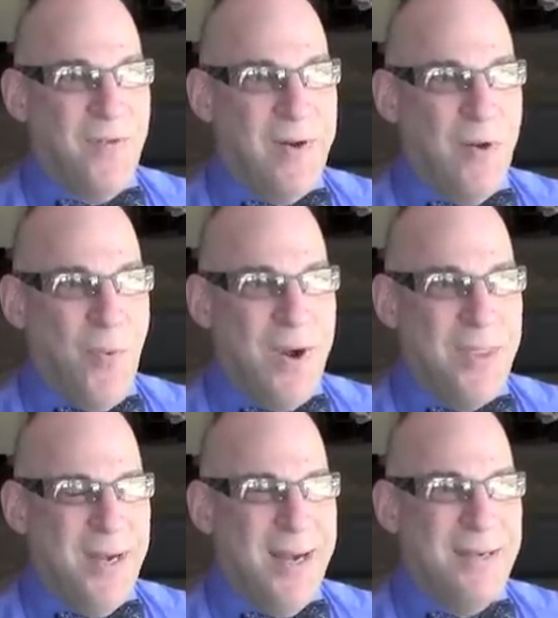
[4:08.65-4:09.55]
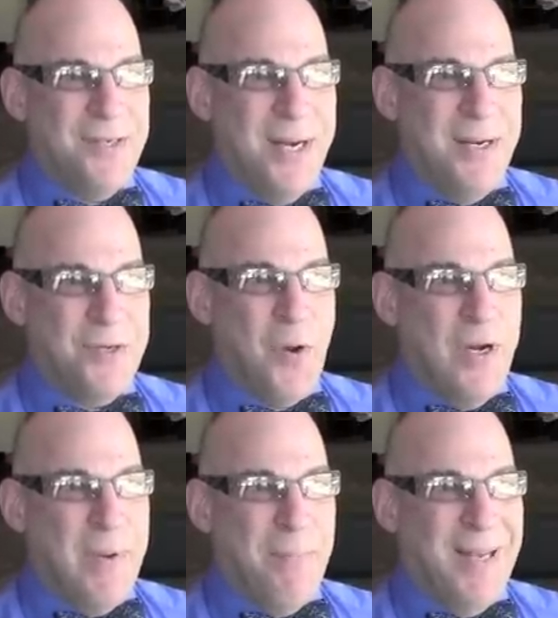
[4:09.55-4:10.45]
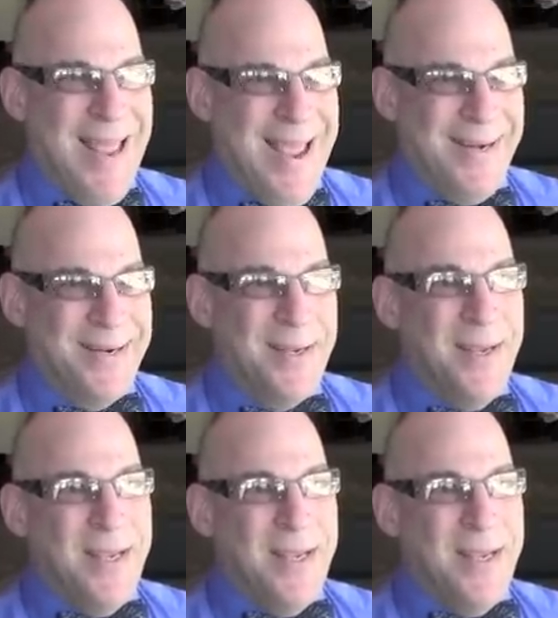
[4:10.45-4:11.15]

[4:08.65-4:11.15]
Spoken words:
very rare that an incident is going to be planned.